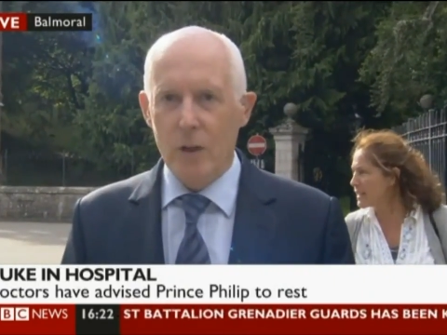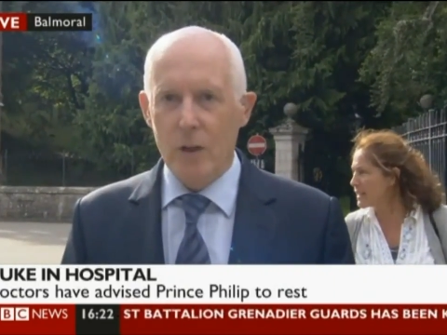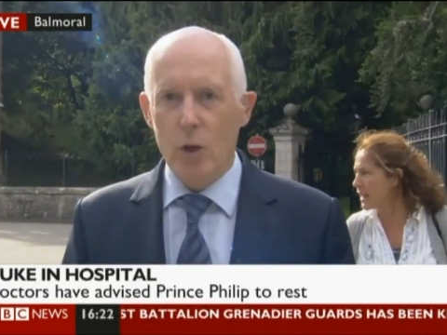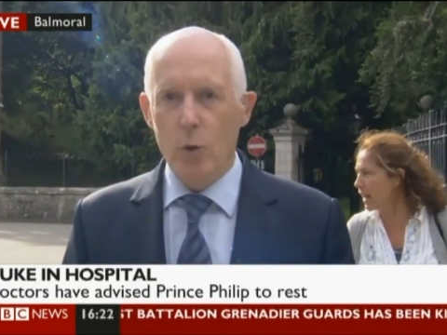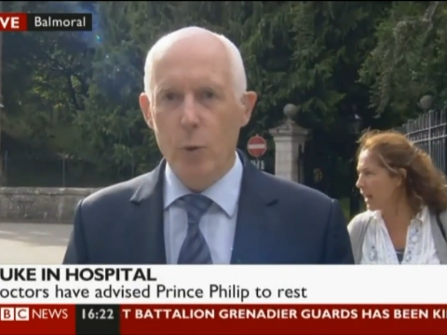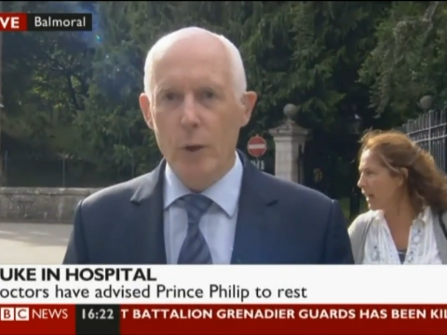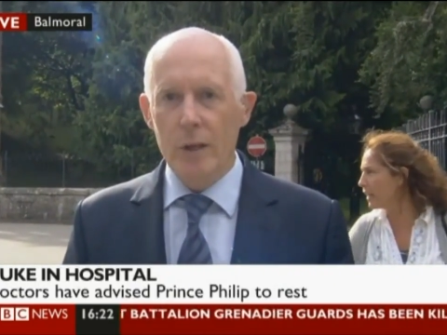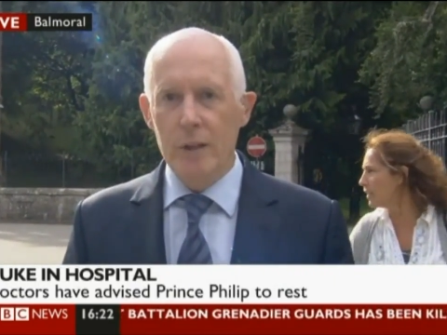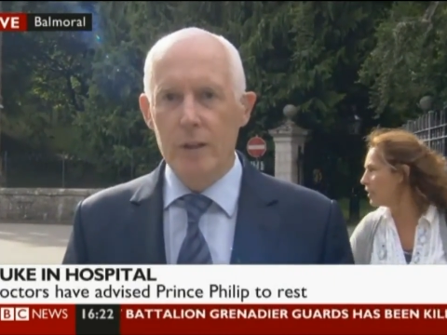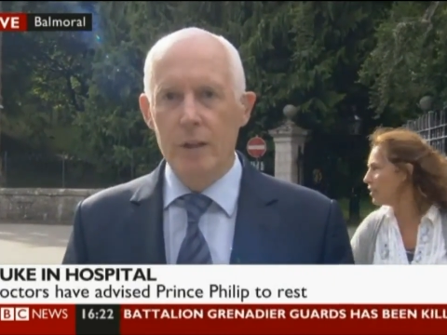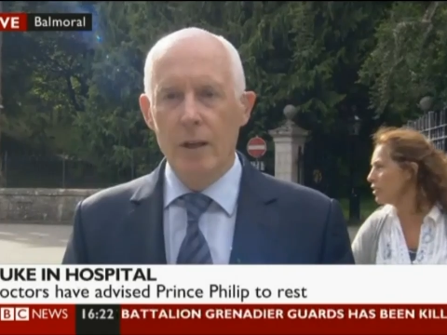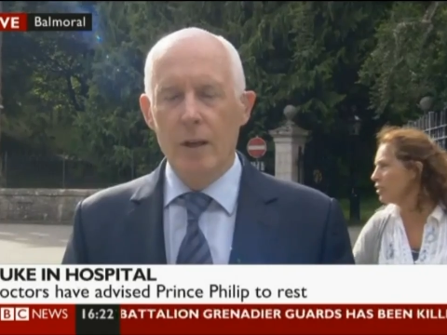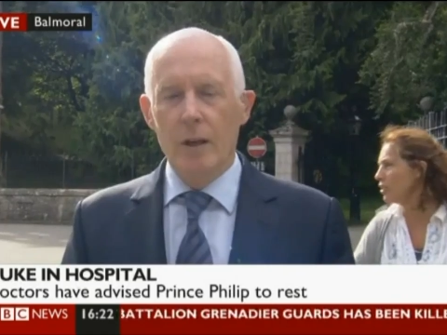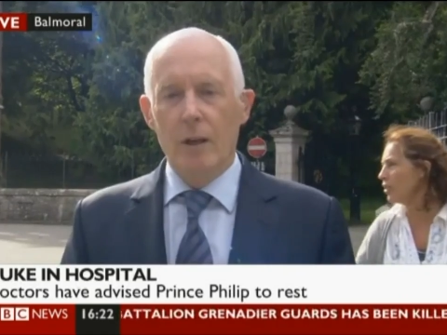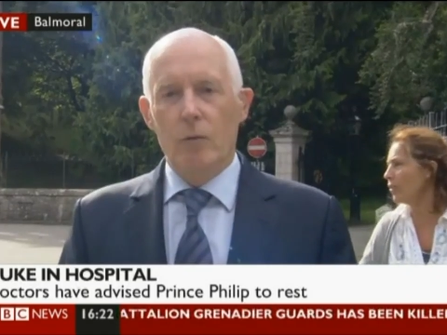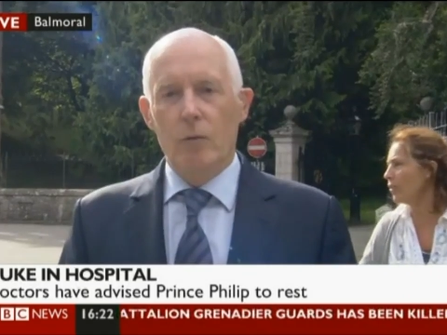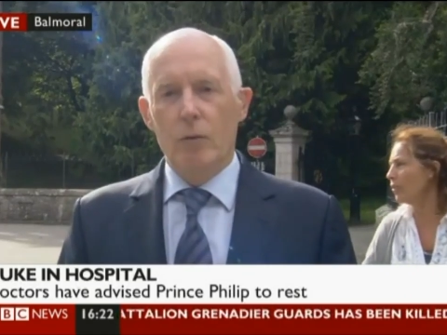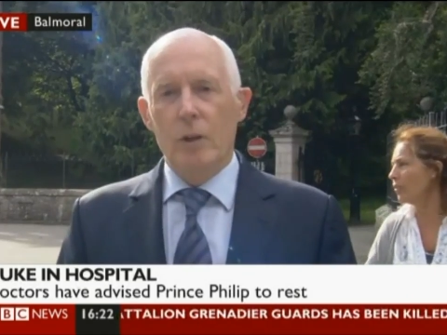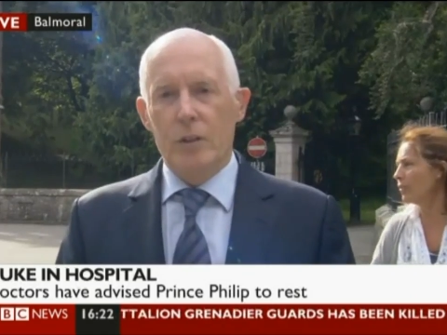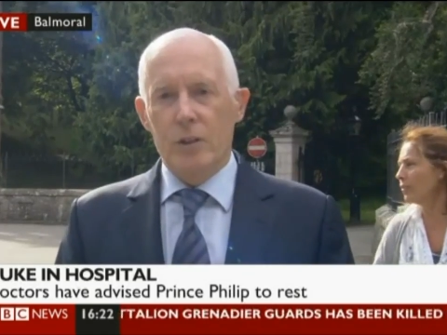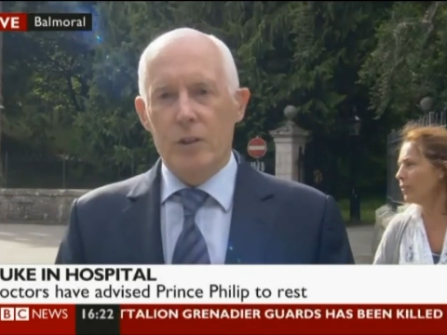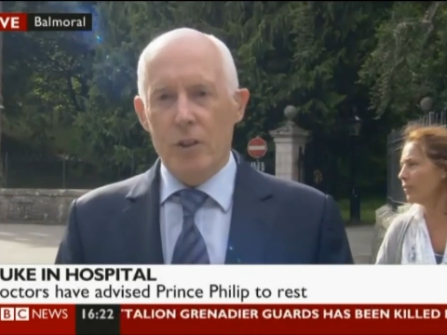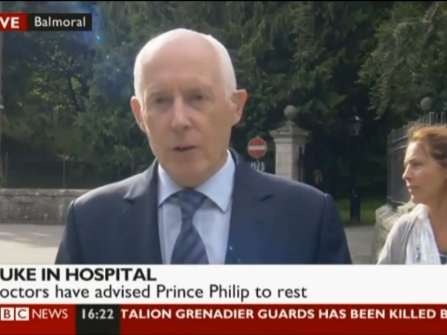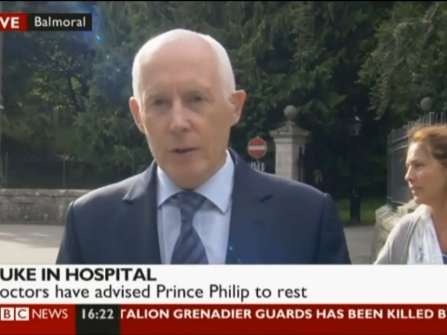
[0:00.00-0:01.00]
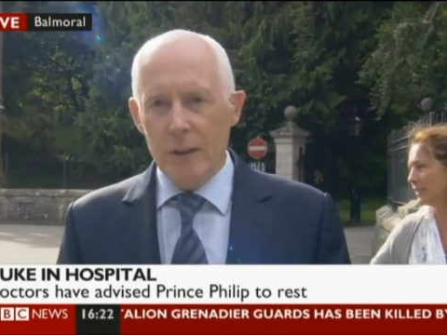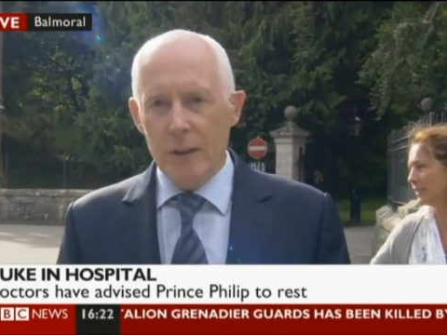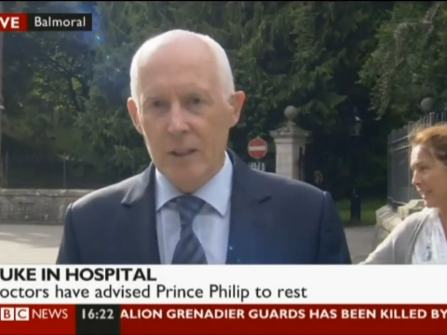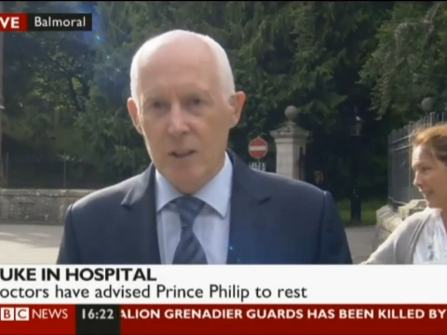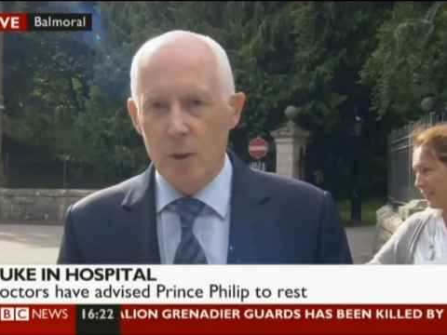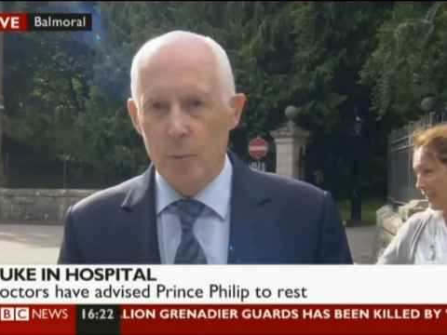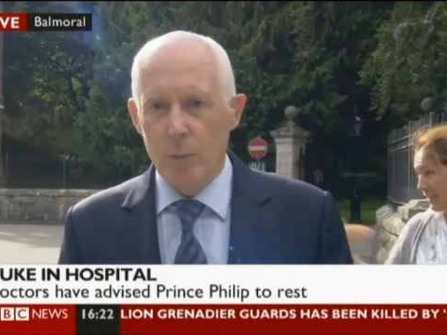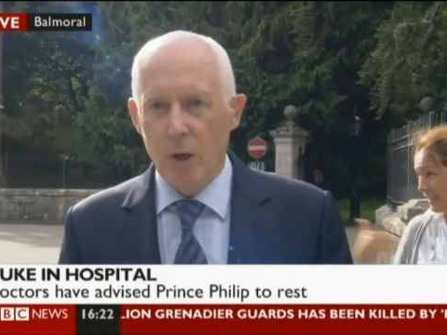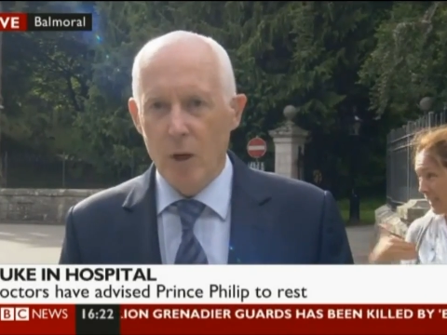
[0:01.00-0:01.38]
The Queen returning to